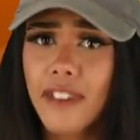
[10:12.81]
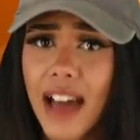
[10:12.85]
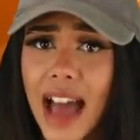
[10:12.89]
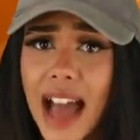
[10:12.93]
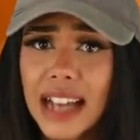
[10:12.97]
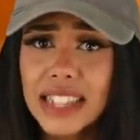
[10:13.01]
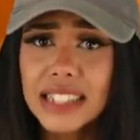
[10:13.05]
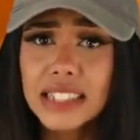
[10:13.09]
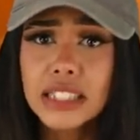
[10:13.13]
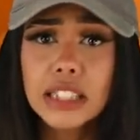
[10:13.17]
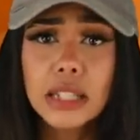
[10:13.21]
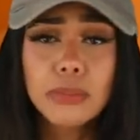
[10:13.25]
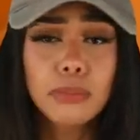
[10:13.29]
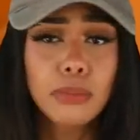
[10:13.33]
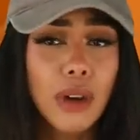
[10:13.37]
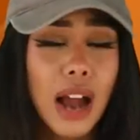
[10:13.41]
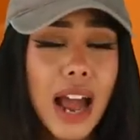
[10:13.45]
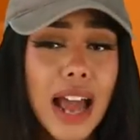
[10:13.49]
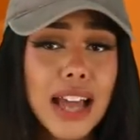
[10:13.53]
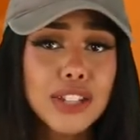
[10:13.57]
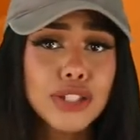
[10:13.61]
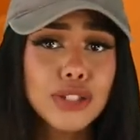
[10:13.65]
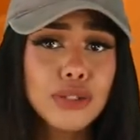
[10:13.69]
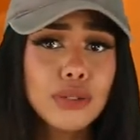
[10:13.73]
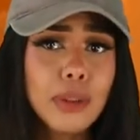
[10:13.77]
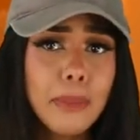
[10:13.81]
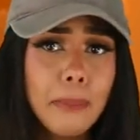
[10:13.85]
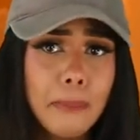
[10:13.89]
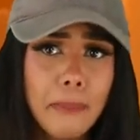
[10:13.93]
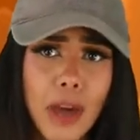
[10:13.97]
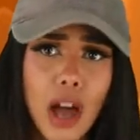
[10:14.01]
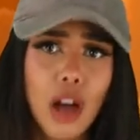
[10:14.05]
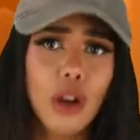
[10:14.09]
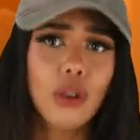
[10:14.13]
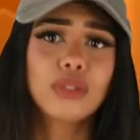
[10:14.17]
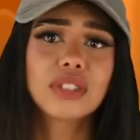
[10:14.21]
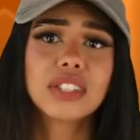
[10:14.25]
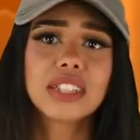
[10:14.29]
facts surprised you the
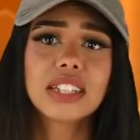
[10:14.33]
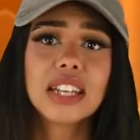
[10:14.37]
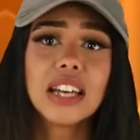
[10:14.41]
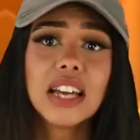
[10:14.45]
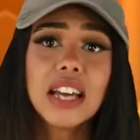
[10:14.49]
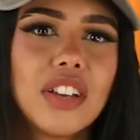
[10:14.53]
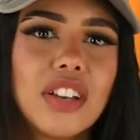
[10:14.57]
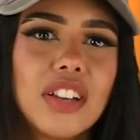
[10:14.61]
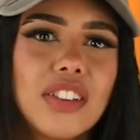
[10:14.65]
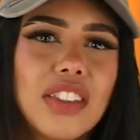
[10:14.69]
most?